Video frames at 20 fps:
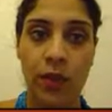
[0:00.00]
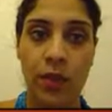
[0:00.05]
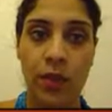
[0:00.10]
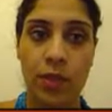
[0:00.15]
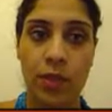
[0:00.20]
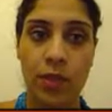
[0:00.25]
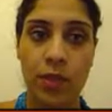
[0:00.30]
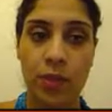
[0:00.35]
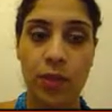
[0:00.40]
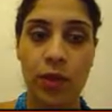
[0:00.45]
the
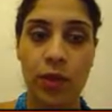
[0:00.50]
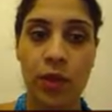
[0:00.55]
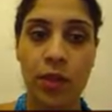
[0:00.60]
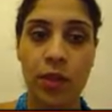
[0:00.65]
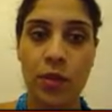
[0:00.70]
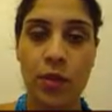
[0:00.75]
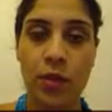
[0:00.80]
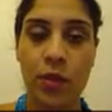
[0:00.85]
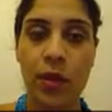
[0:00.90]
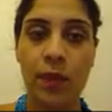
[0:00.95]

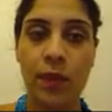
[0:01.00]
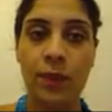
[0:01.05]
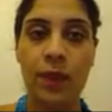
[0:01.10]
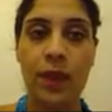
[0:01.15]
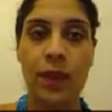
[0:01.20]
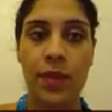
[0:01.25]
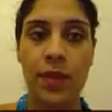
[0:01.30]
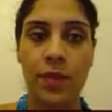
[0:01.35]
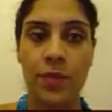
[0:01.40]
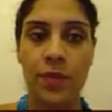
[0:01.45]
smallest one,
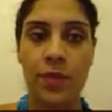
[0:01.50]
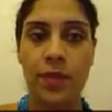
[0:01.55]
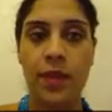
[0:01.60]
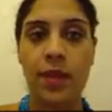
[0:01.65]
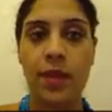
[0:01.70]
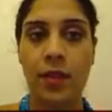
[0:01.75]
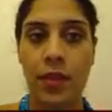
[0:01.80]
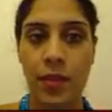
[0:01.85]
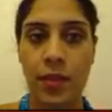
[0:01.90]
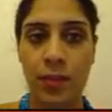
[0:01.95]
is
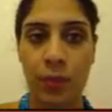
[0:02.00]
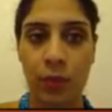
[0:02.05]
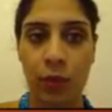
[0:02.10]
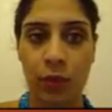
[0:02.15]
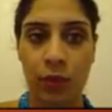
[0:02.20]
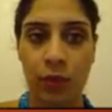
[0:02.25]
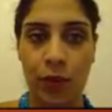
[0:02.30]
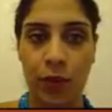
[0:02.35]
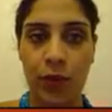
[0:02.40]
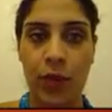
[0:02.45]
the
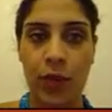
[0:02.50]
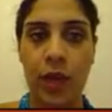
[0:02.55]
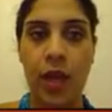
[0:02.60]
smaller.